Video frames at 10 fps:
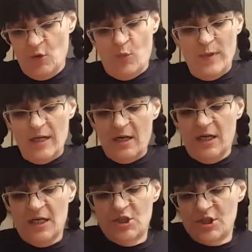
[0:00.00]
We are
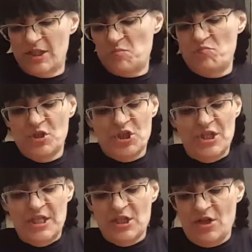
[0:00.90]
gonna just mush
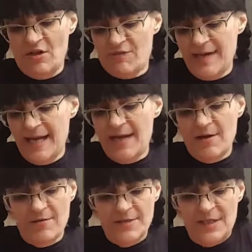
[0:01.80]
this all
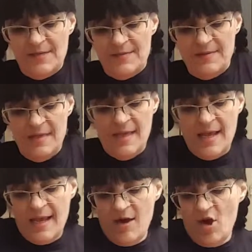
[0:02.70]
around.
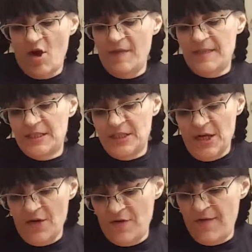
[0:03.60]
On the
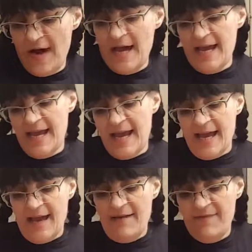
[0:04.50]
stove, I
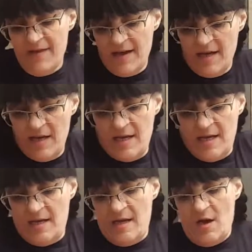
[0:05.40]
have
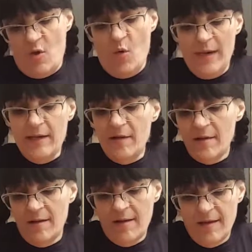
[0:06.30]

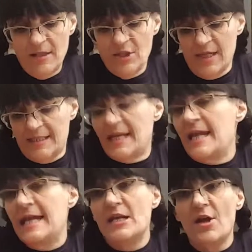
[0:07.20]
oil just
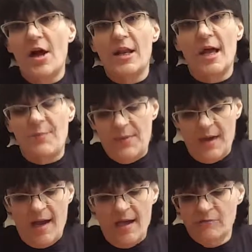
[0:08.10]
heating on up,
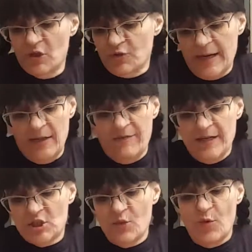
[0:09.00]
just regular
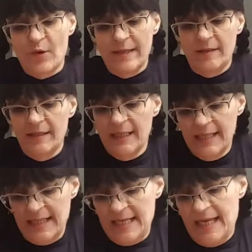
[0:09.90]
vegetable oil,
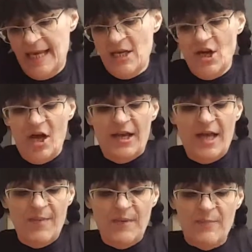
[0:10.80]
heating on
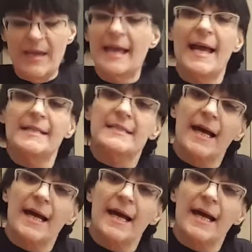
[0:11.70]
up in my cast